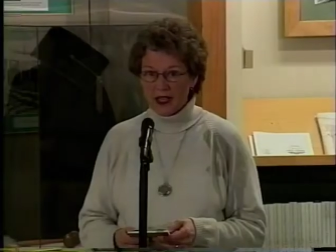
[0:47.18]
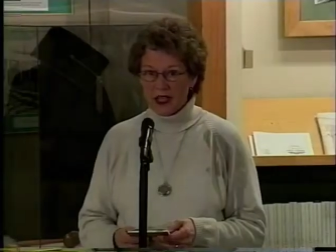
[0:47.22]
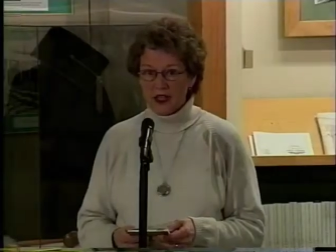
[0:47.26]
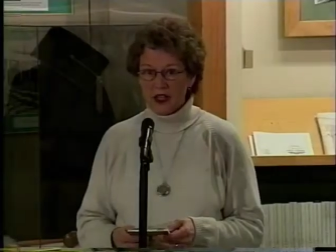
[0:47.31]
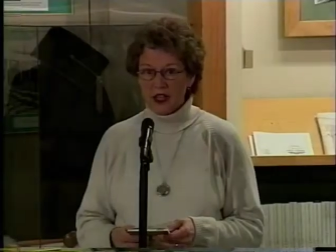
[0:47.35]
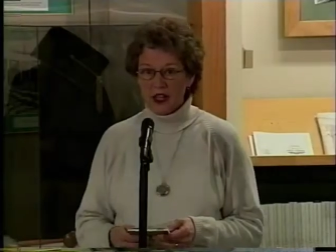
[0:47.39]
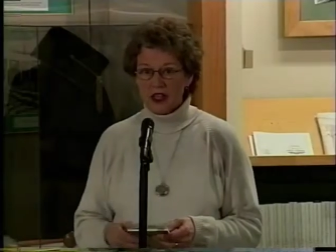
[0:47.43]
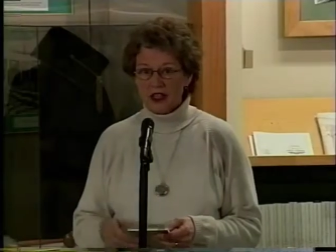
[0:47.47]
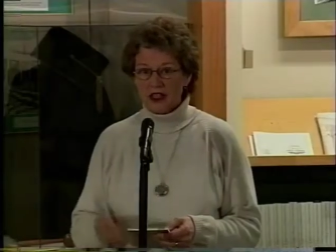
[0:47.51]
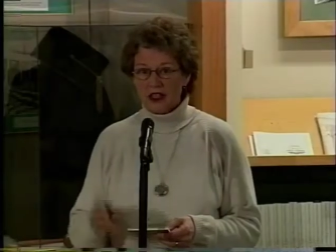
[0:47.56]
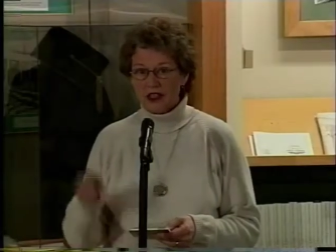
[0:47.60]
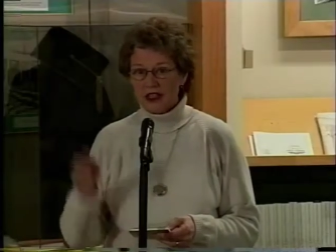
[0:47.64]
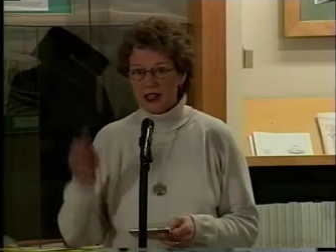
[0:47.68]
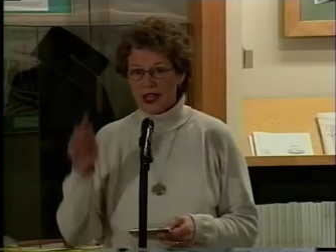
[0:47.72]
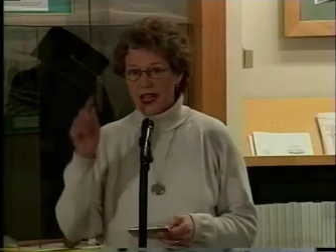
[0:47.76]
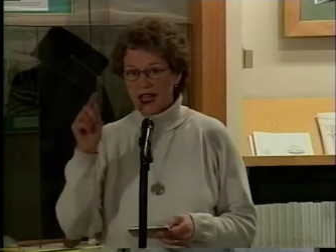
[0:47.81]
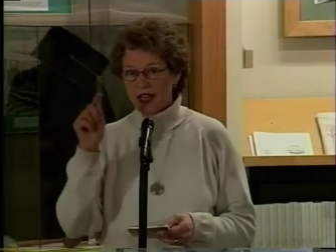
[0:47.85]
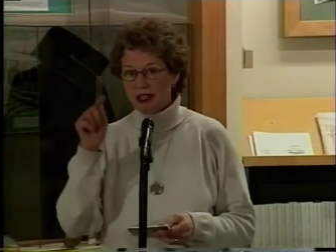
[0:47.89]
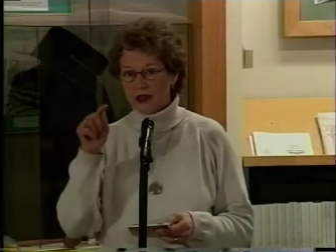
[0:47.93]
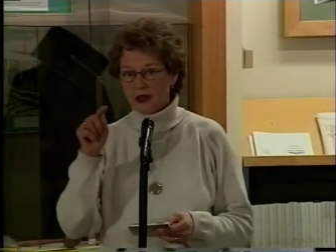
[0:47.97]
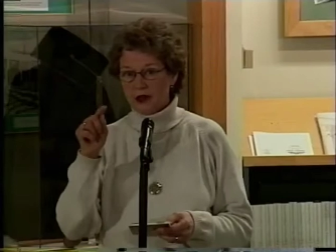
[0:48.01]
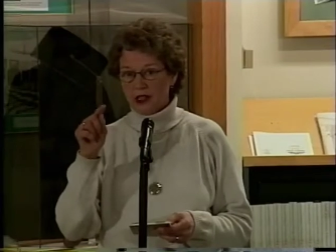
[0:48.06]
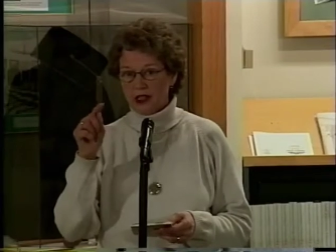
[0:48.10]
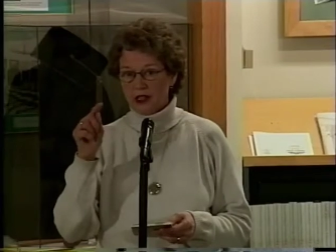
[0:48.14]
And I'd also
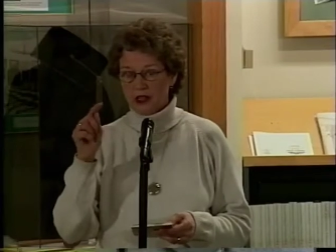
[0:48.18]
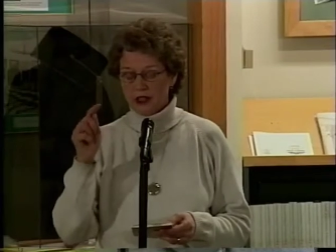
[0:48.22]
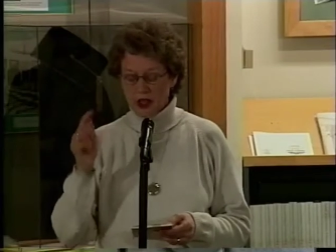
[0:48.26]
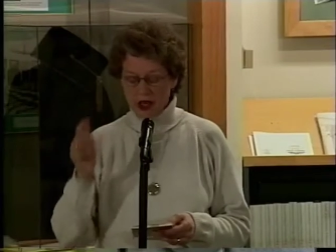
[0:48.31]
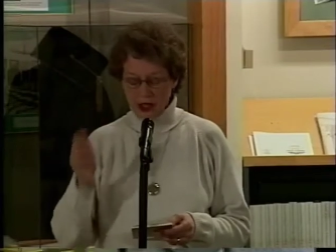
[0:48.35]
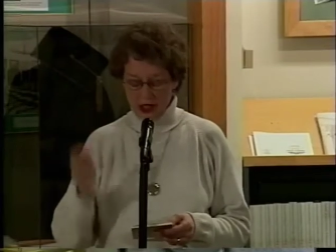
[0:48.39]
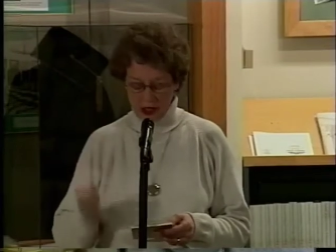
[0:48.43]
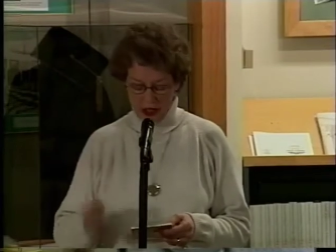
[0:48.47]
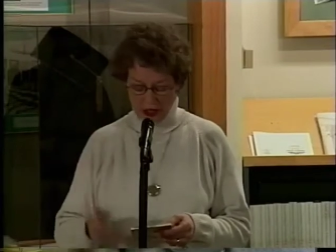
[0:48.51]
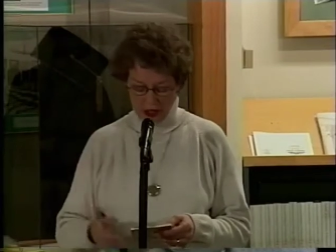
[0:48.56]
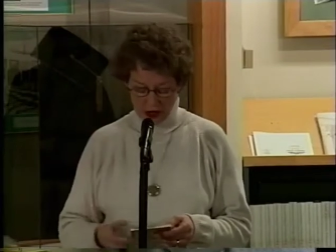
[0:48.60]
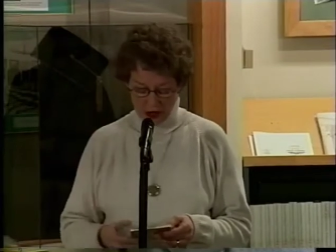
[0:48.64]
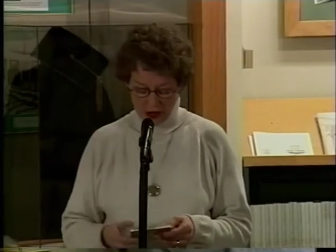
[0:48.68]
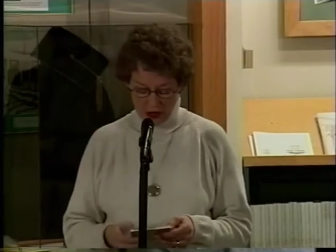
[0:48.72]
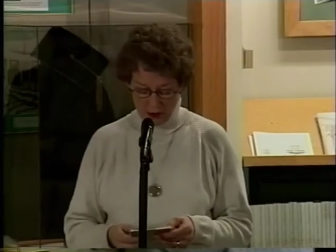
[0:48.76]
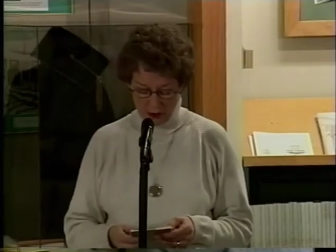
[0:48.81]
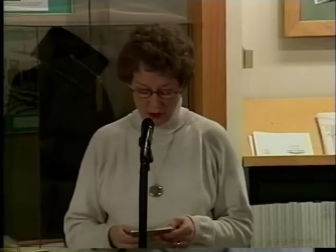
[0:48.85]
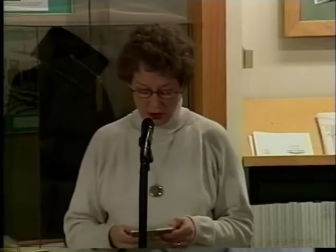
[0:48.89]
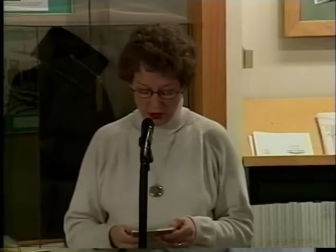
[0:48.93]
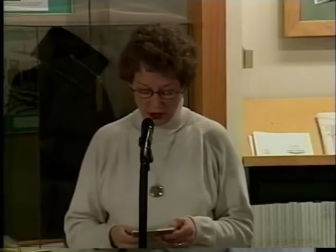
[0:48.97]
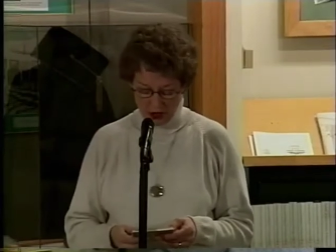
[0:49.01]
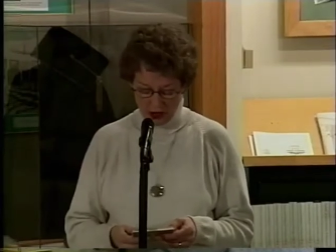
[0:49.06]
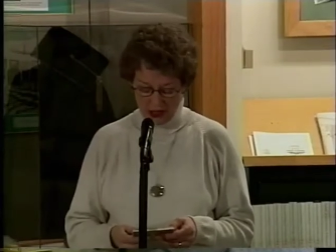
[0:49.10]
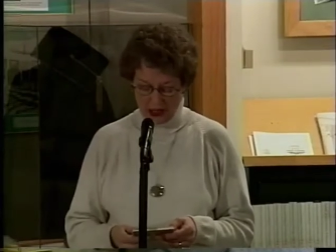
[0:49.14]
like to acknowledge
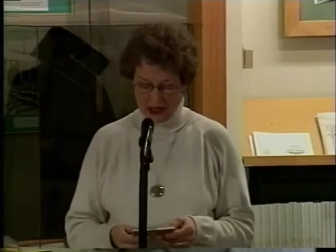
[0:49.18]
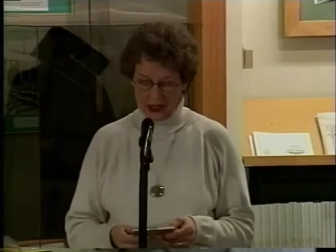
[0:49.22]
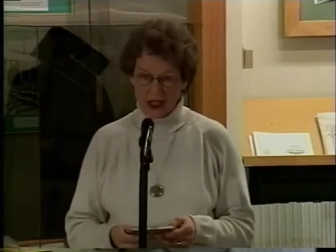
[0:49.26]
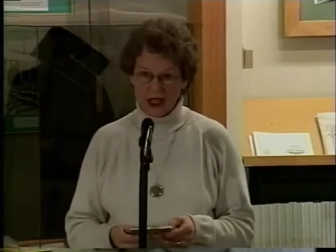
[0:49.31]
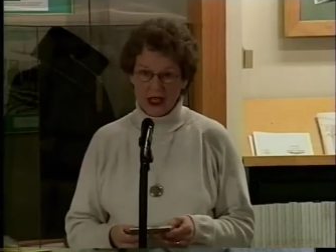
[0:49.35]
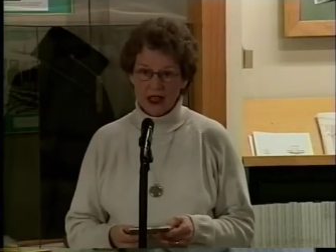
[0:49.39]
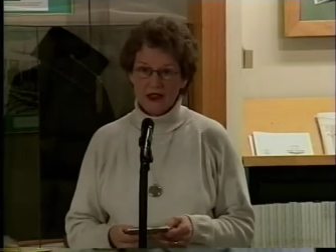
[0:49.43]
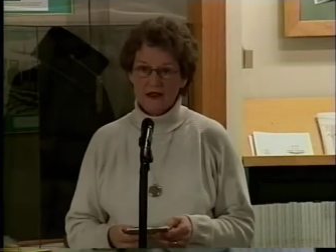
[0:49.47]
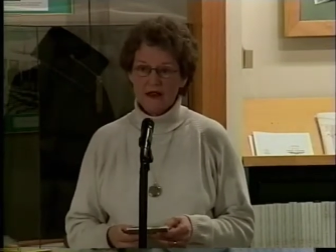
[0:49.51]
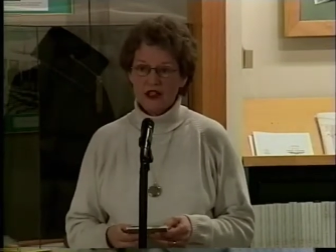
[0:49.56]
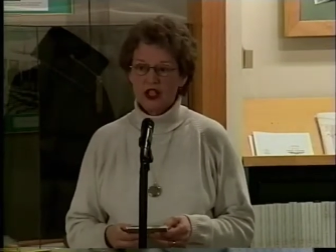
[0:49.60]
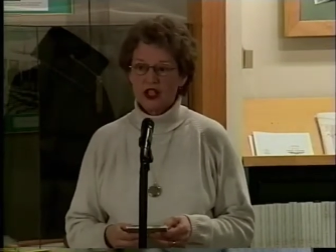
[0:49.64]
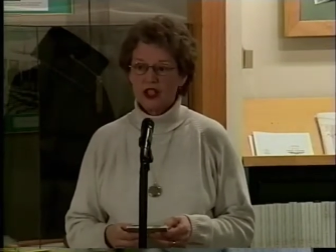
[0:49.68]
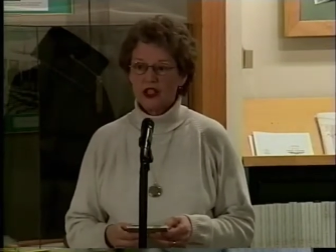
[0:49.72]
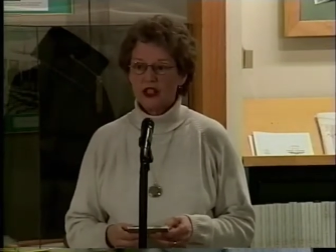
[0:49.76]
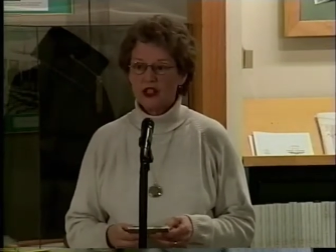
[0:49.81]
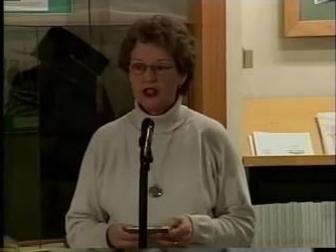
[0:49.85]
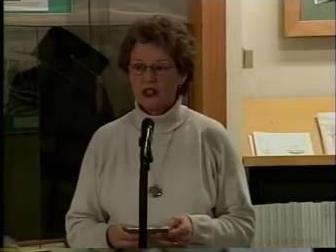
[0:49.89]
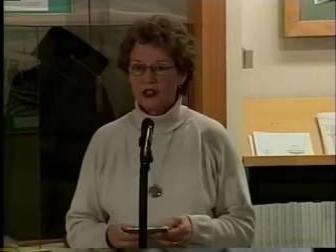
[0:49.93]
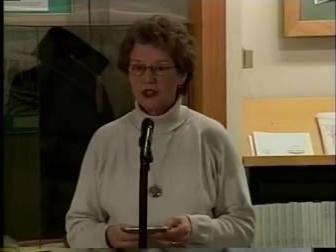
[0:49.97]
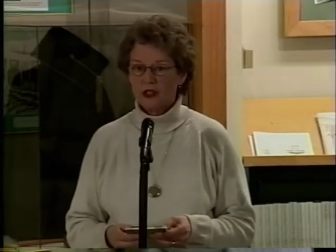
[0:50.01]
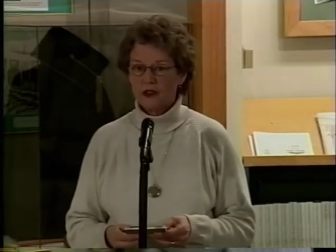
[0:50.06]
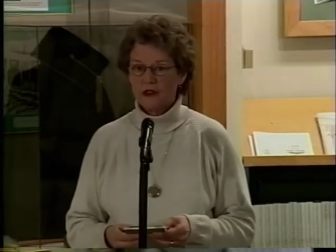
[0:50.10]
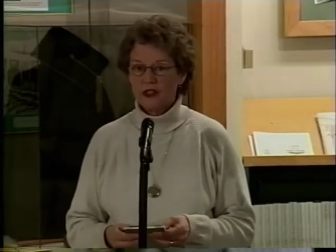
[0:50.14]
community
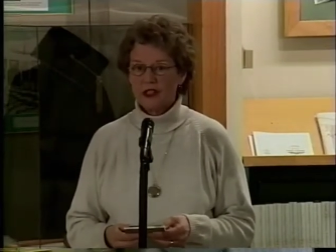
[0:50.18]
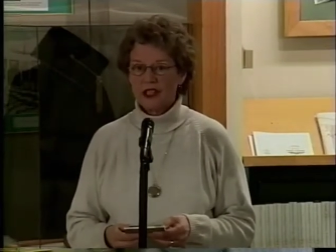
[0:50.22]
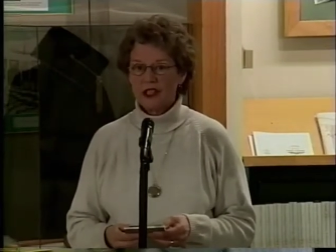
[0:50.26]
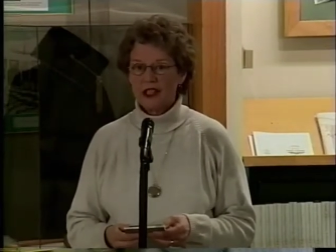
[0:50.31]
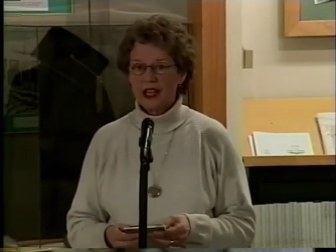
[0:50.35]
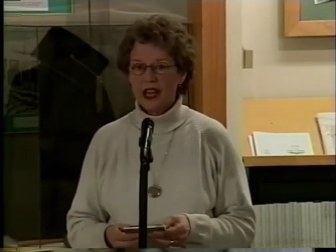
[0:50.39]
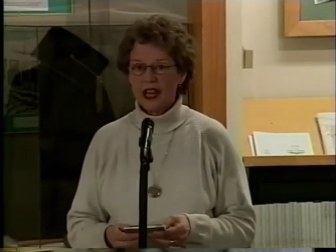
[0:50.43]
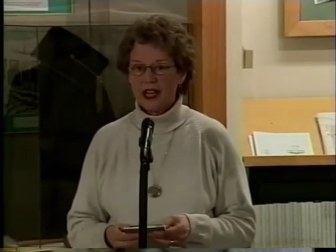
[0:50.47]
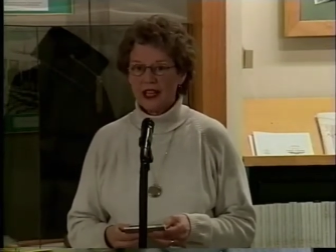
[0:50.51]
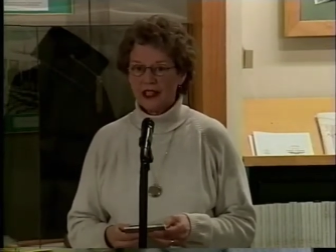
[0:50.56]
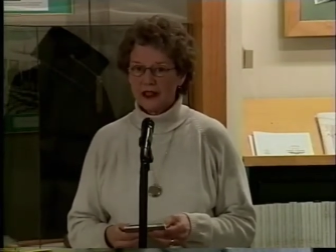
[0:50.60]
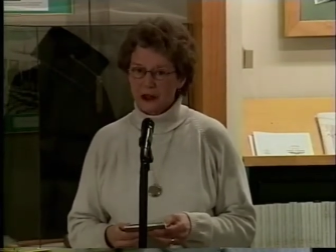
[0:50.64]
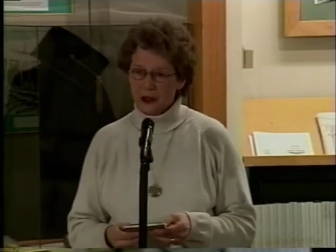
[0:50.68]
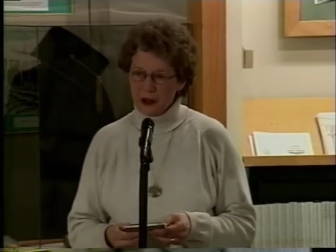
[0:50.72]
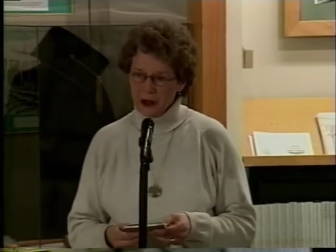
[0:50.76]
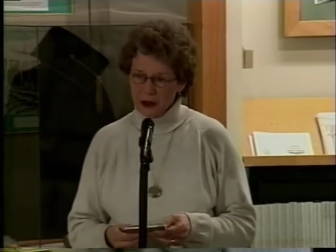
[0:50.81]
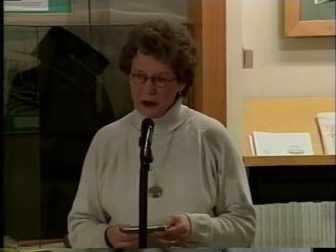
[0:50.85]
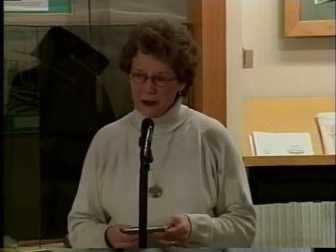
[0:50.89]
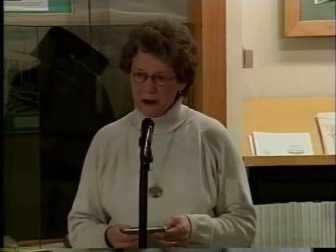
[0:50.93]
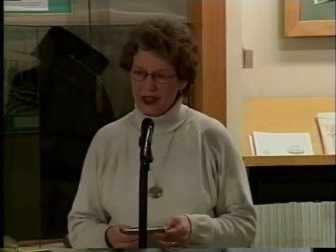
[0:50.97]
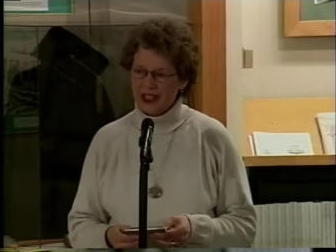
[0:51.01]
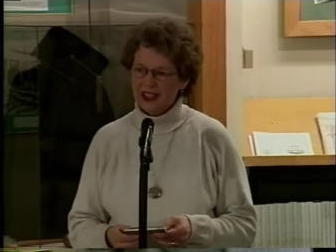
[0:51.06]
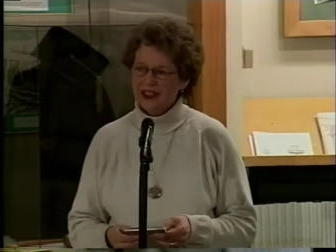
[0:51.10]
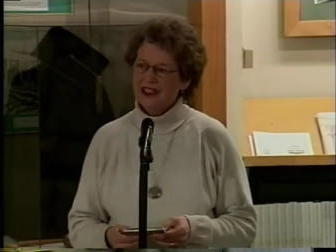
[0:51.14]
television service Ty
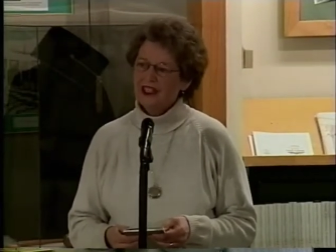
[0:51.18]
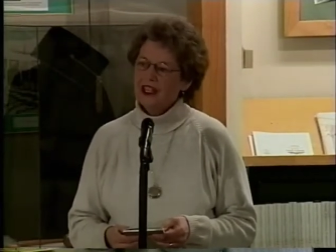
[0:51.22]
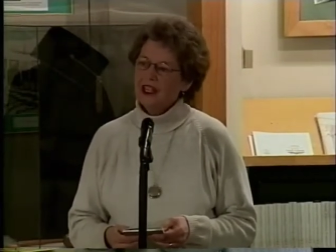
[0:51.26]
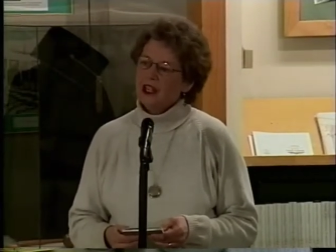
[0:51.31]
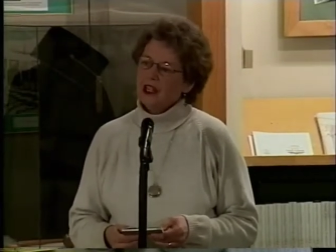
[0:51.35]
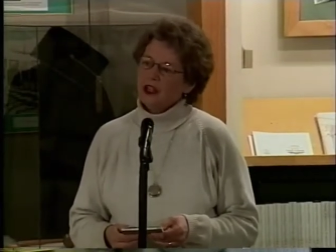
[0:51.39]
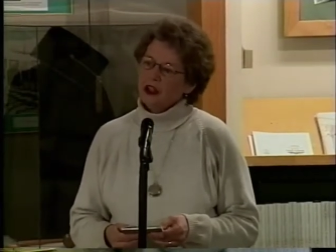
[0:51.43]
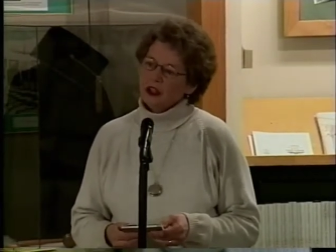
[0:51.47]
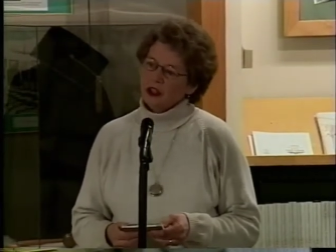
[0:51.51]
Coleman,